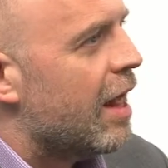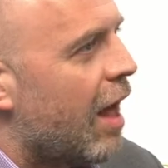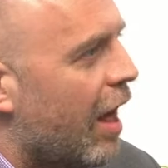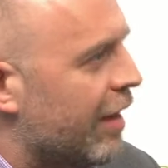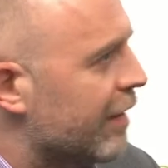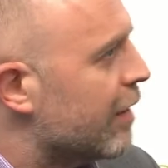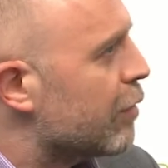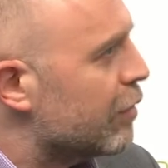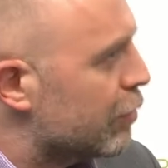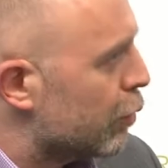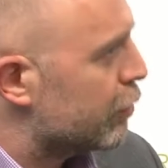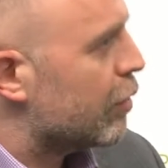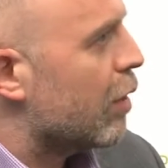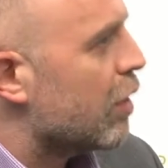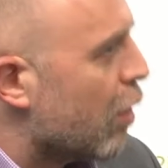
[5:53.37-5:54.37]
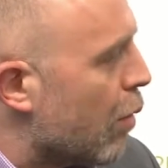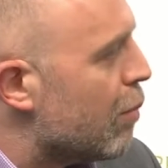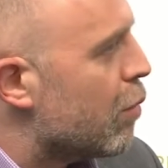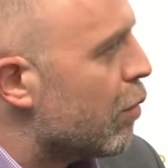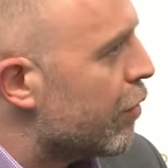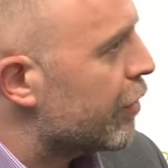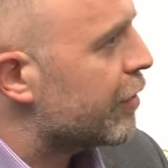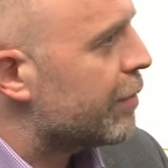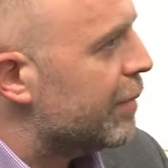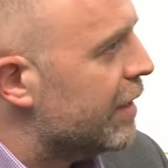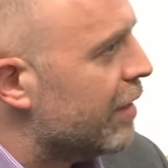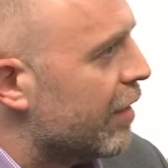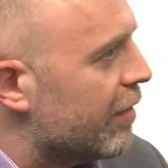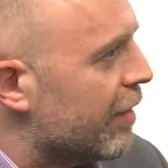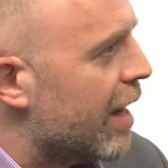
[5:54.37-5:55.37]
I think there is also a lot more that could be
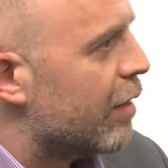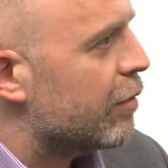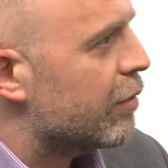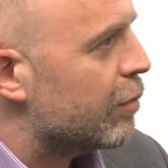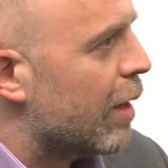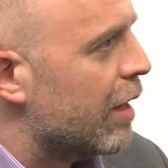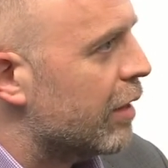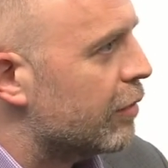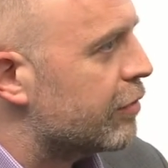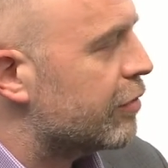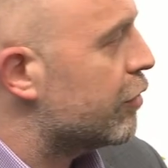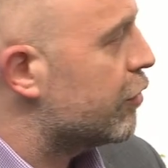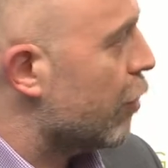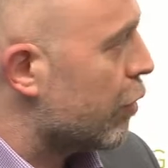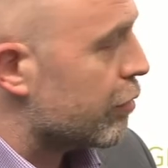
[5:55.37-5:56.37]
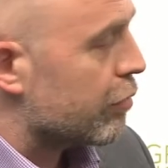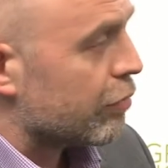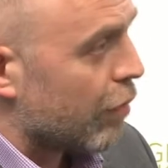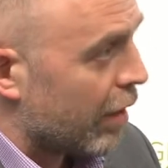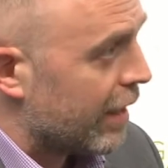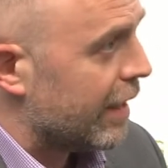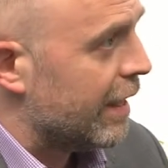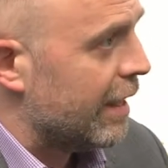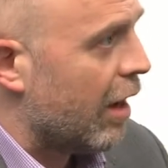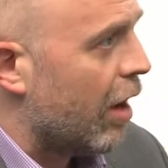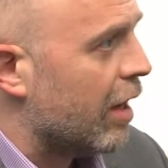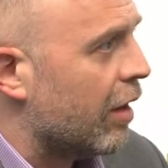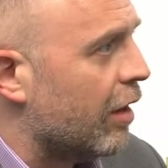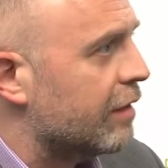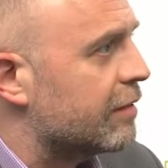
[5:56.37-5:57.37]
done there as well. So John rightly
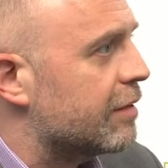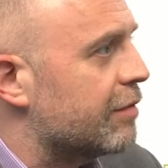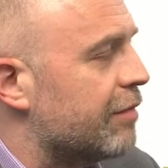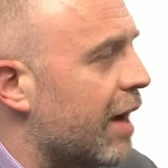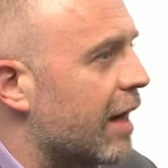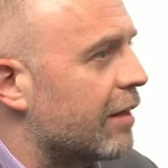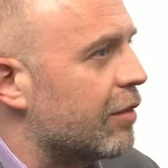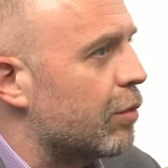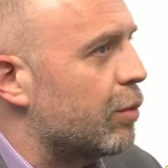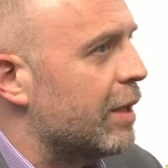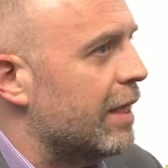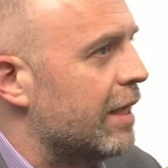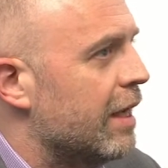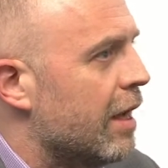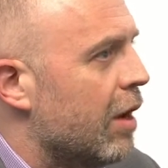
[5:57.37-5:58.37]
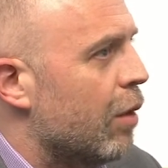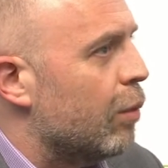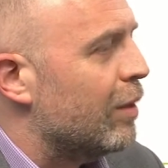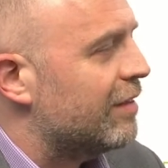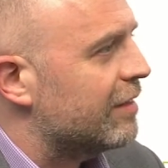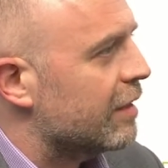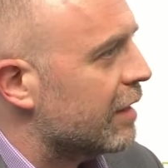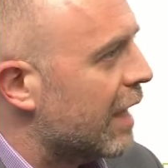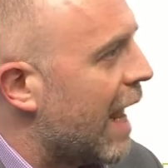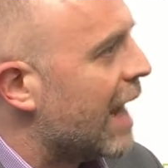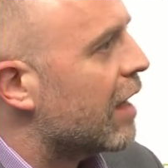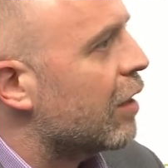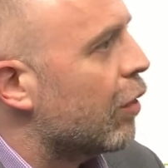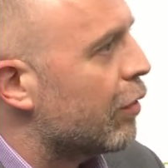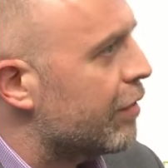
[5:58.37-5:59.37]
highlights the fact that we still
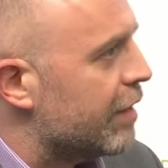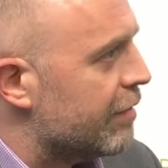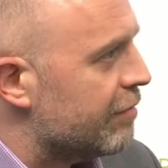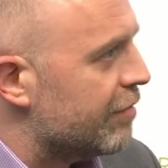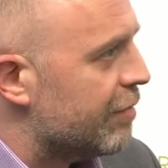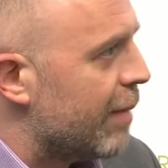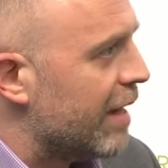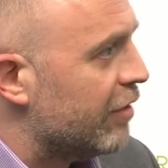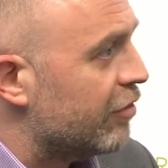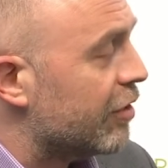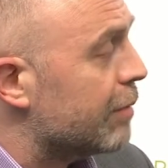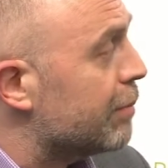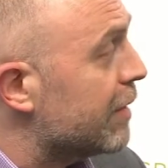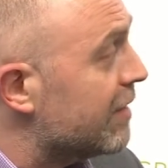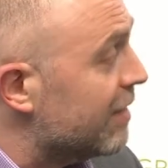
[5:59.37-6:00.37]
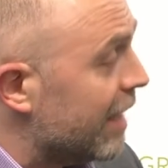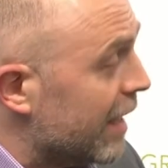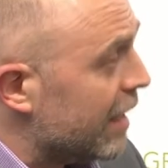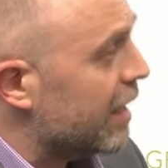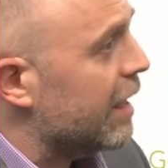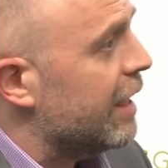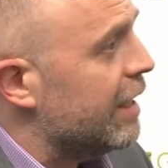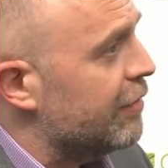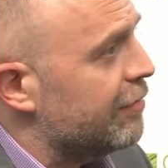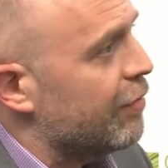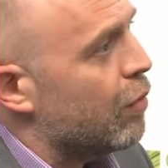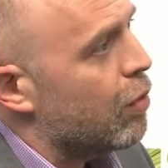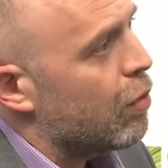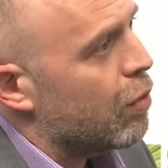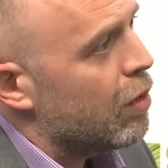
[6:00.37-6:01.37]
lack a lot of the information, particularly
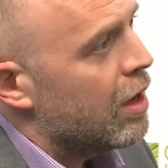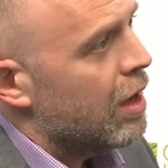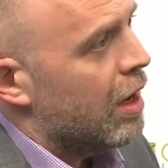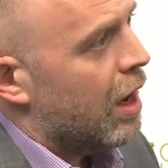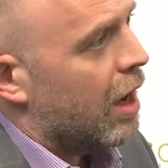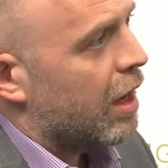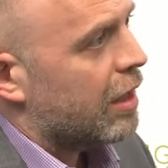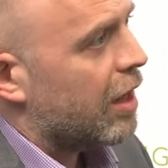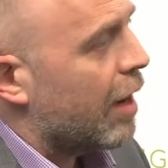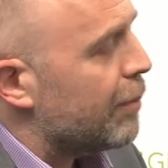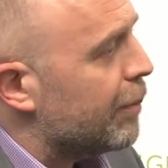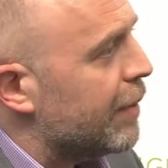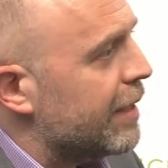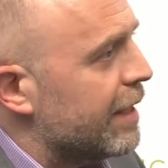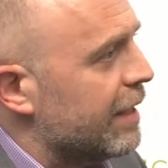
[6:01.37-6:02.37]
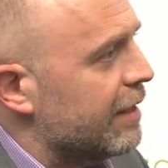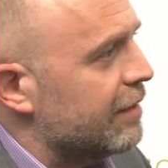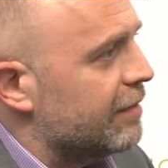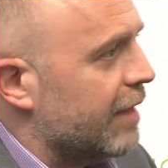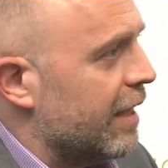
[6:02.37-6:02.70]
for companies